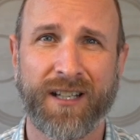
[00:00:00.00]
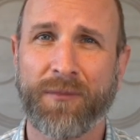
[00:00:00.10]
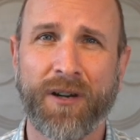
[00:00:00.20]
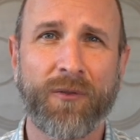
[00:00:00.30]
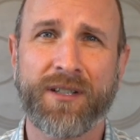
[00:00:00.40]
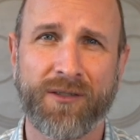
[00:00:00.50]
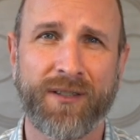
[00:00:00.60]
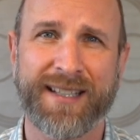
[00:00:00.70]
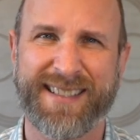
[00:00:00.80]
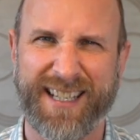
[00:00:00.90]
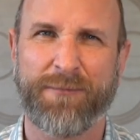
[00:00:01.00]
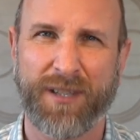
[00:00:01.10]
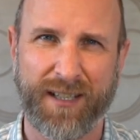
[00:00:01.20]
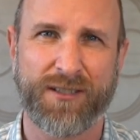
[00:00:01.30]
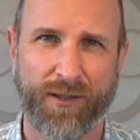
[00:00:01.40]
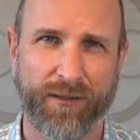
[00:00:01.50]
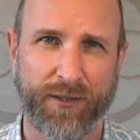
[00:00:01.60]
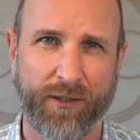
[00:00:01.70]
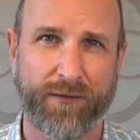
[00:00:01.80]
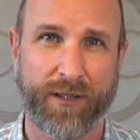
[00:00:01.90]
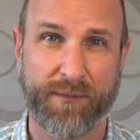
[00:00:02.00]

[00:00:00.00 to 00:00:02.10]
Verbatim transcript: I'm always doing the same things over and over.